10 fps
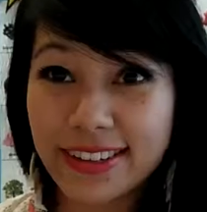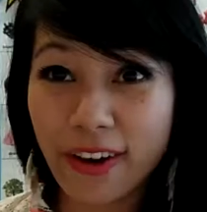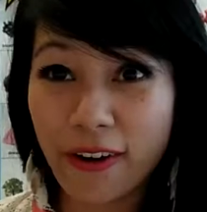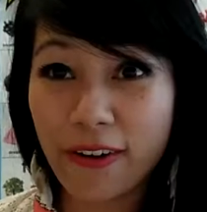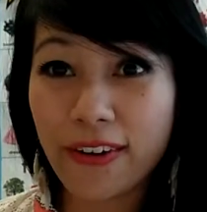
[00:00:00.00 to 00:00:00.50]
So
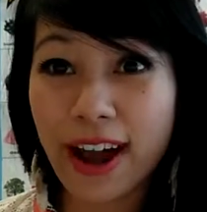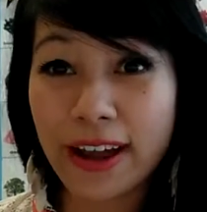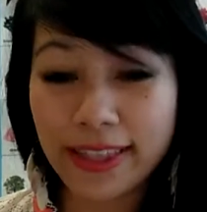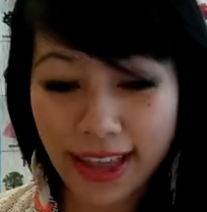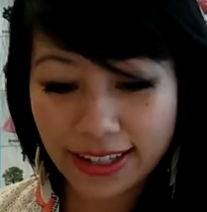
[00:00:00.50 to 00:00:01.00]

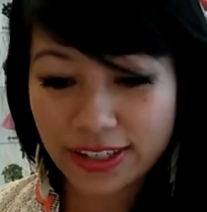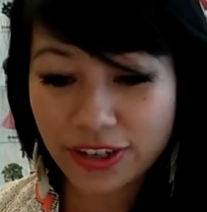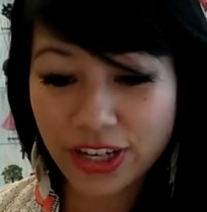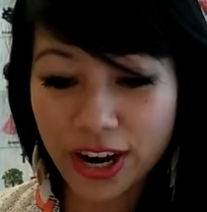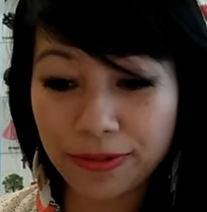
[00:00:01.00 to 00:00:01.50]
I'd like
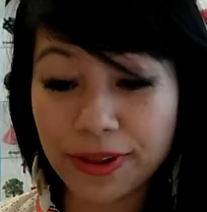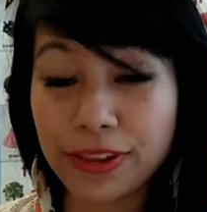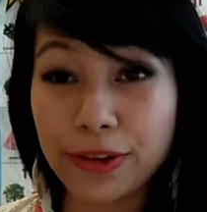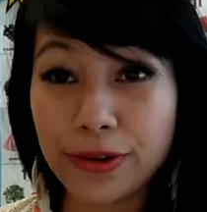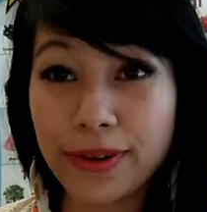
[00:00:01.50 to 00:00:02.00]
to share
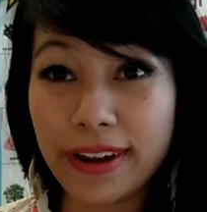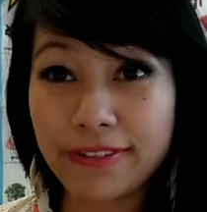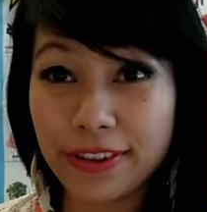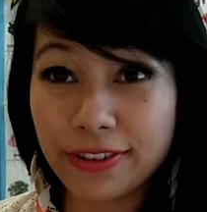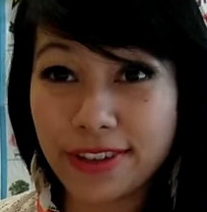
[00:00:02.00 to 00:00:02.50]
with you a
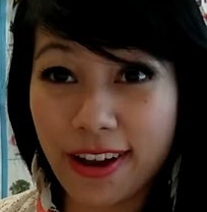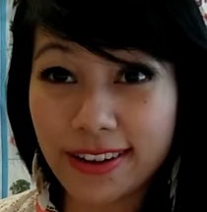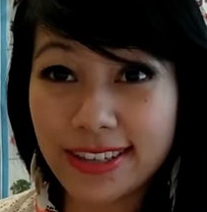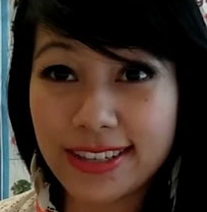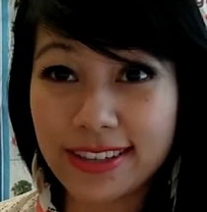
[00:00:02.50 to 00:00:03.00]
few
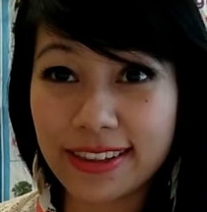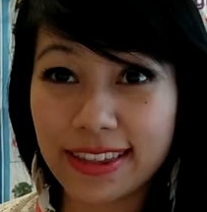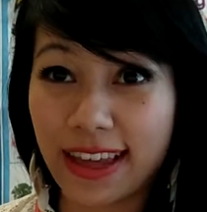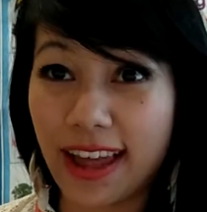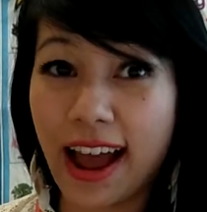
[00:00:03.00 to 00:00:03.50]
songs
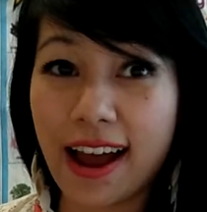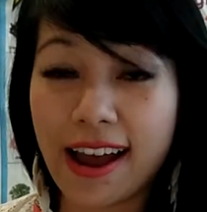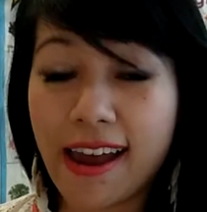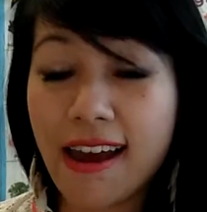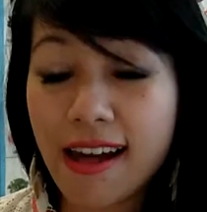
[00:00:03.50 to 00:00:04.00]
that
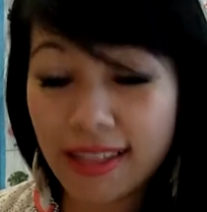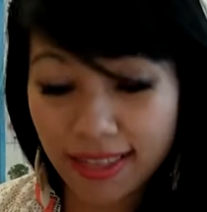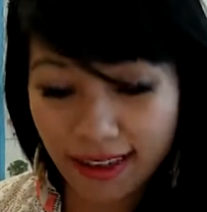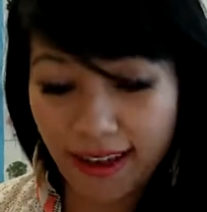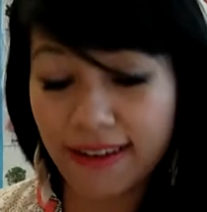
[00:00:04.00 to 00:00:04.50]
I
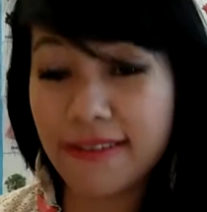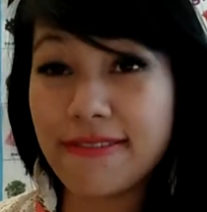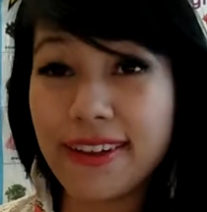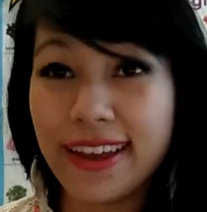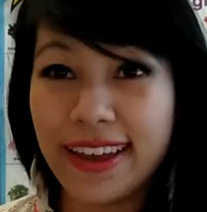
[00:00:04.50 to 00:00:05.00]

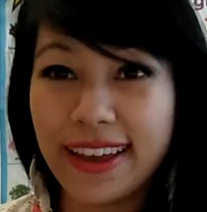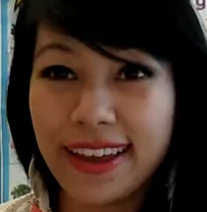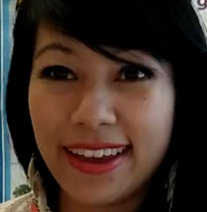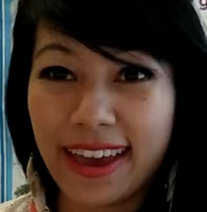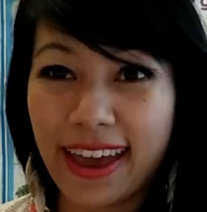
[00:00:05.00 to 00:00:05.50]
love.
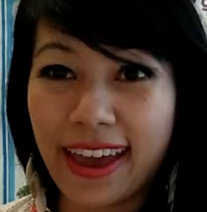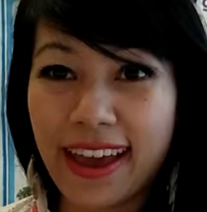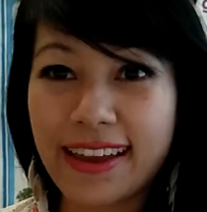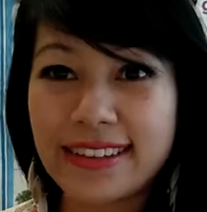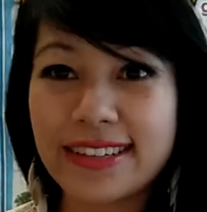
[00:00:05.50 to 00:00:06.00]

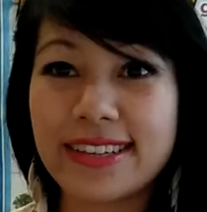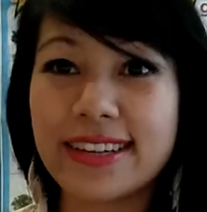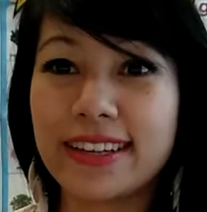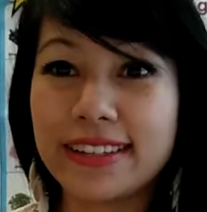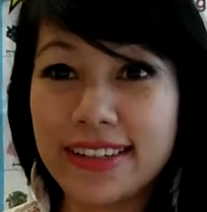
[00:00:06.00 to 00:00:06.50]
And
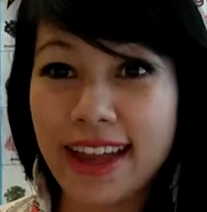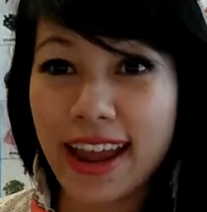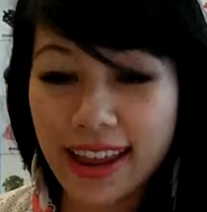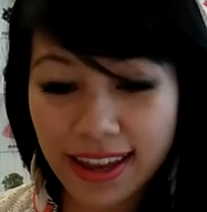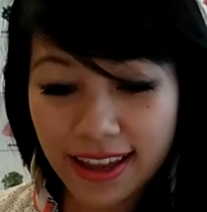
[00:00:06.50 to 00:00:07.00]

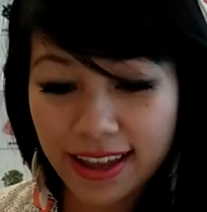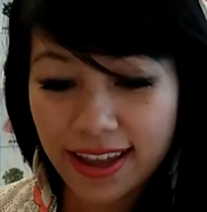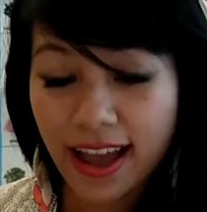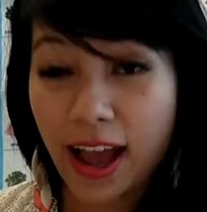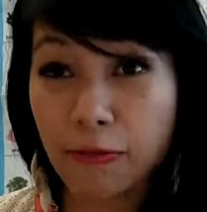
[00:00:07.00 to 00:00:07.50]
today
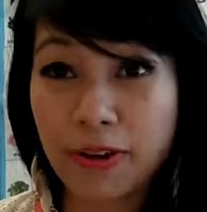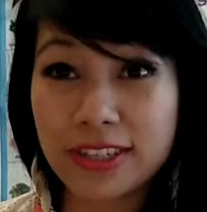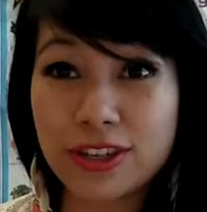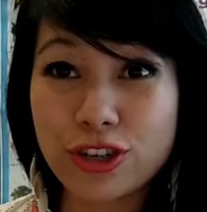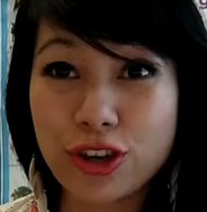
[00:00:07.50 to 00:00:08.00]
I
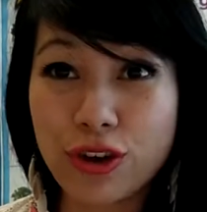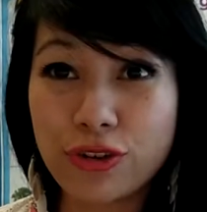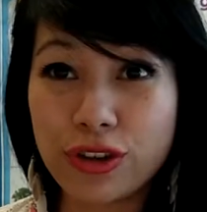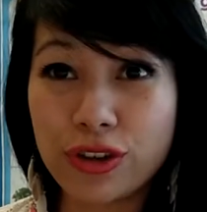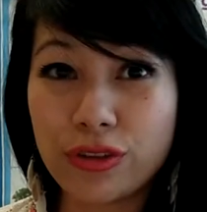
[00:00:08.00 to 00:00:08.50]
want to show
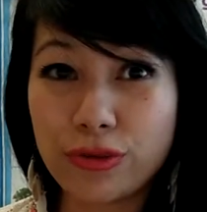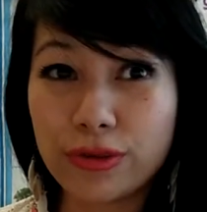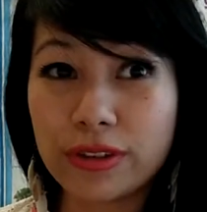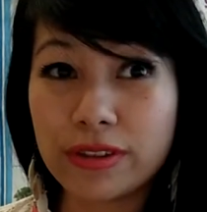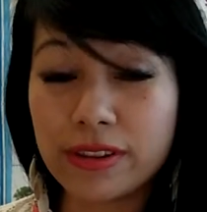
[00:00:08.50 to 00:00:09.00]

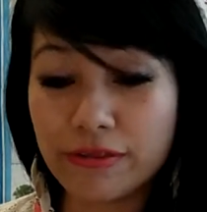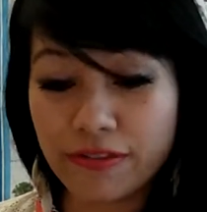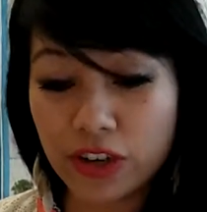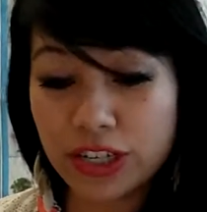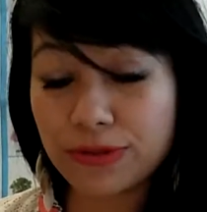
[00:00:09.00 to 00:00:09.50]
you, the
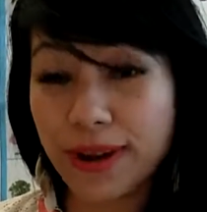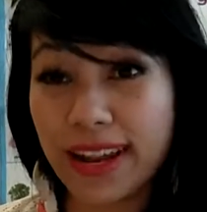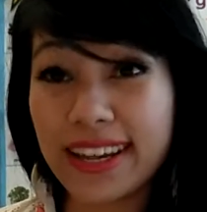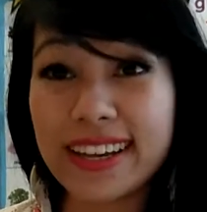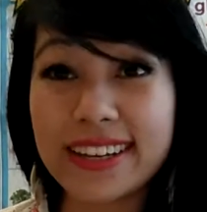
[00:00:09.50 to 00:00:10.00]
first
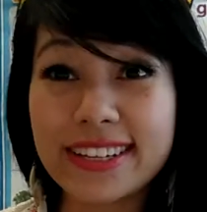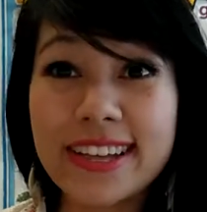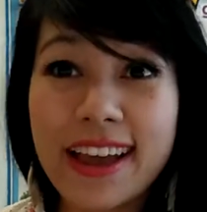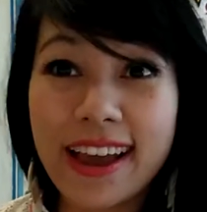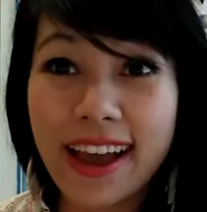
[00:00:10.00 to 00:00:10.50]
one is
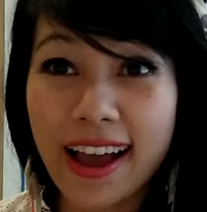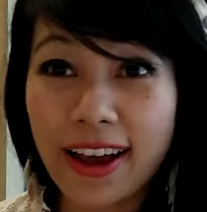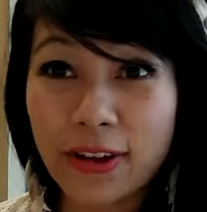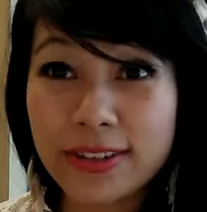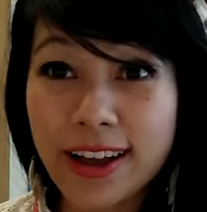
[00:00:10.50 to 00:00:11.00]

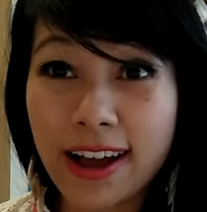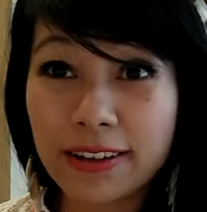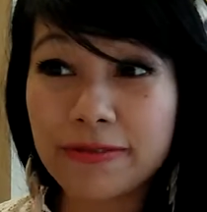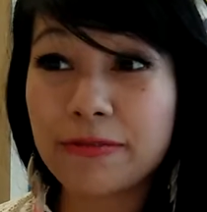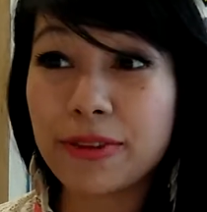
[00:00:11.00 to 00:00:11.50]
a
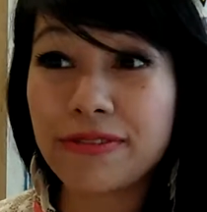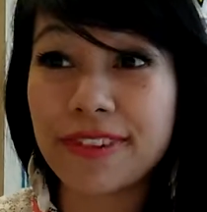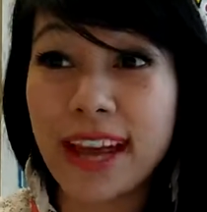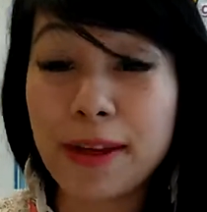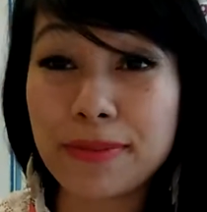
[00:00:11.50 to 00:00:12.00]
song with
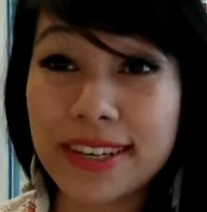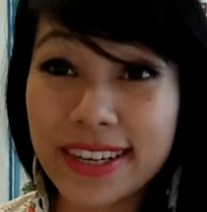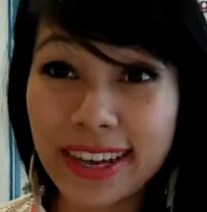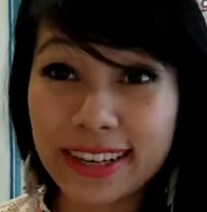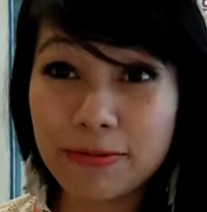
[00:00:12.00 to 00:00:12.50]

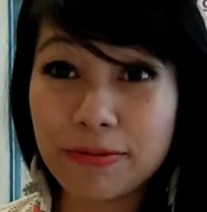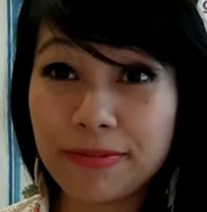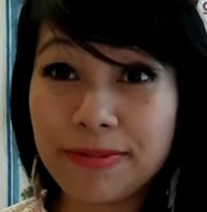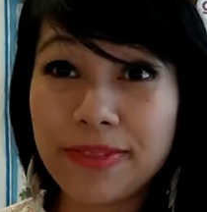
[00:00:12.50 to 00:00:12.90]
VIPKid,